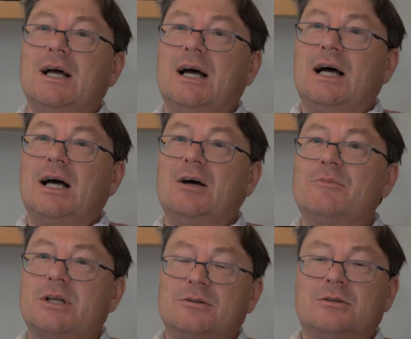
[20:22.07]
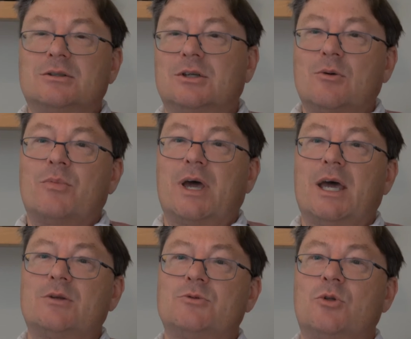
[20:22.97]
and
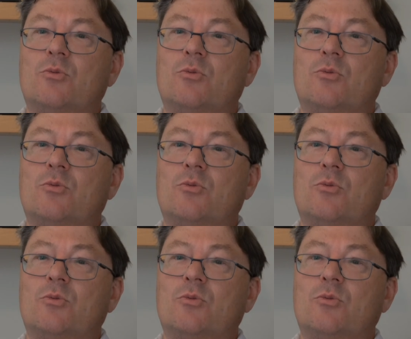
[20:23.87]
compare them to